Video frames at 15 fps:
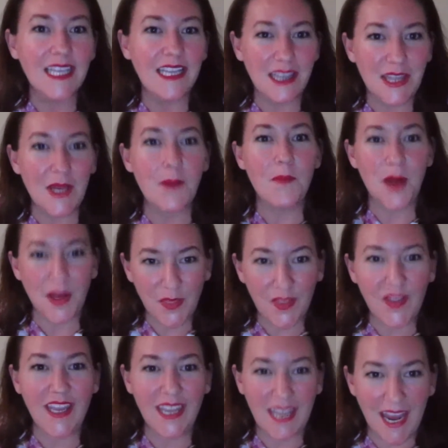the
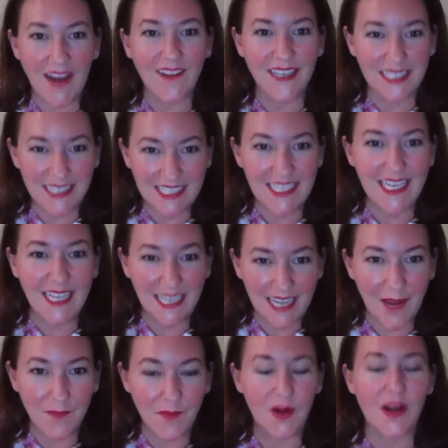monthly guarantee
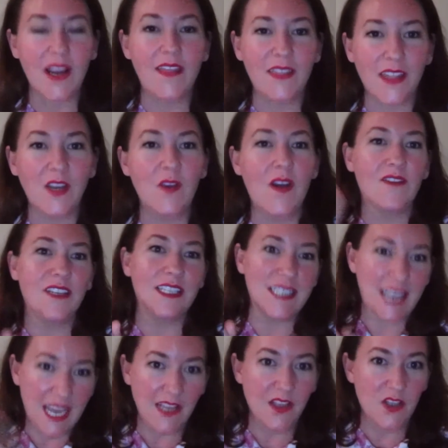number and then you have to
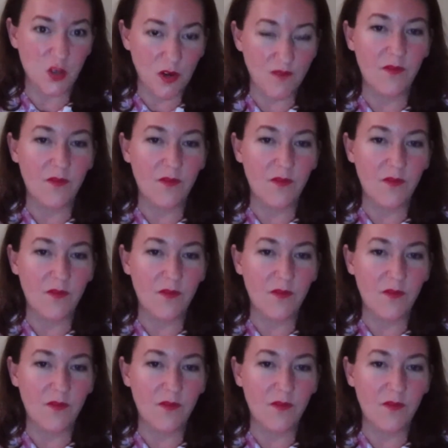take the trip